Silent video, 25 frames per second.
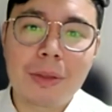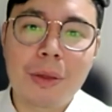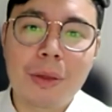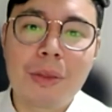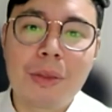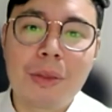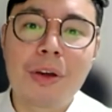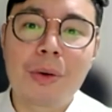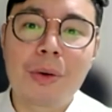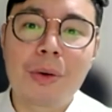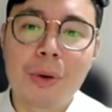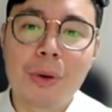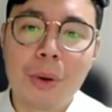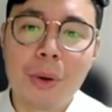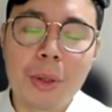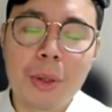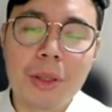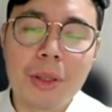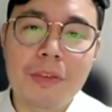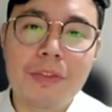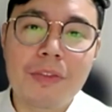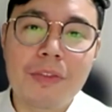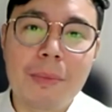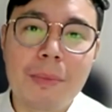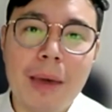the role of
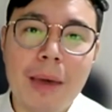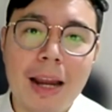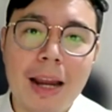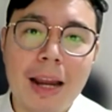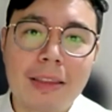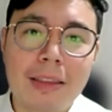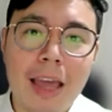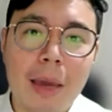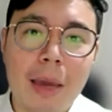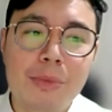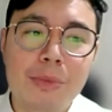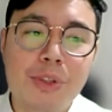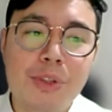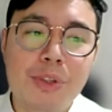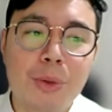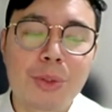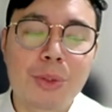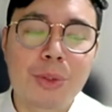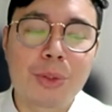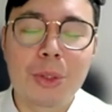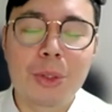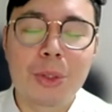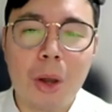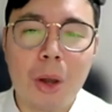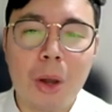the Maritime Zones
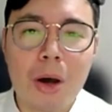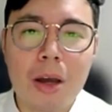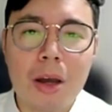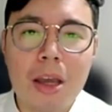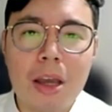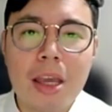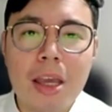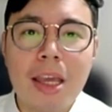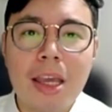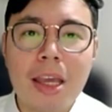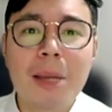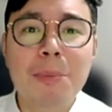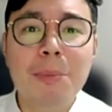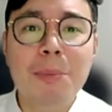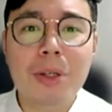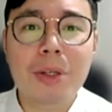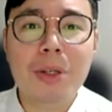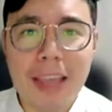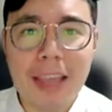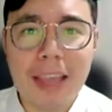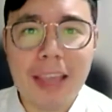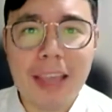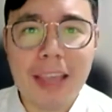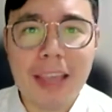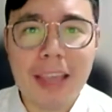Law in
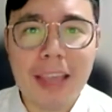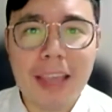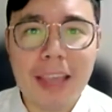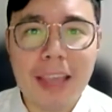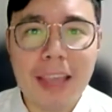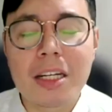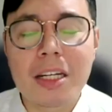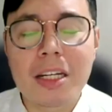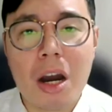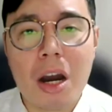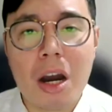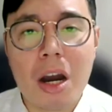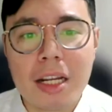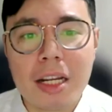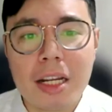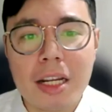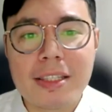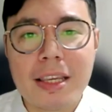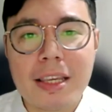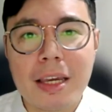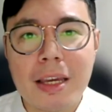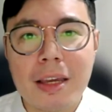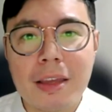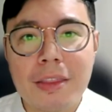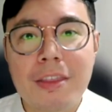protecting and
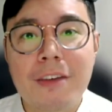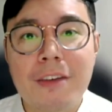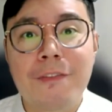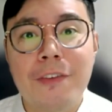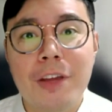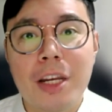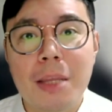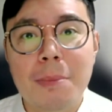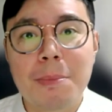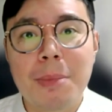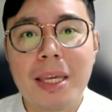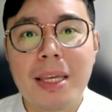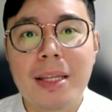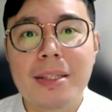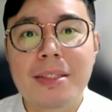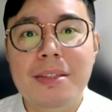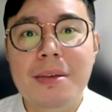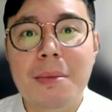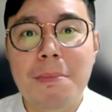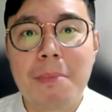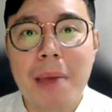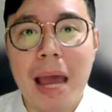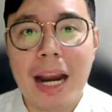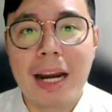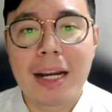harnessing the Philippines'
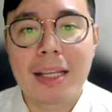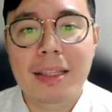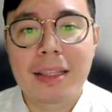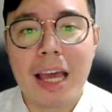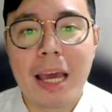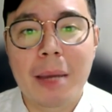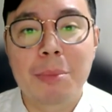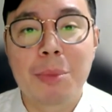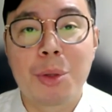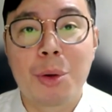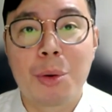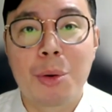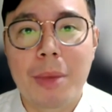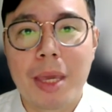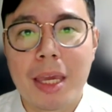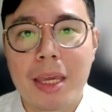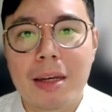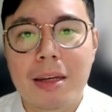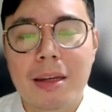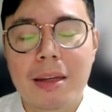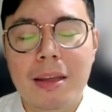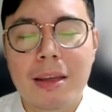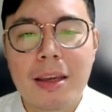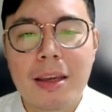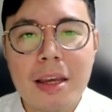maritime domain.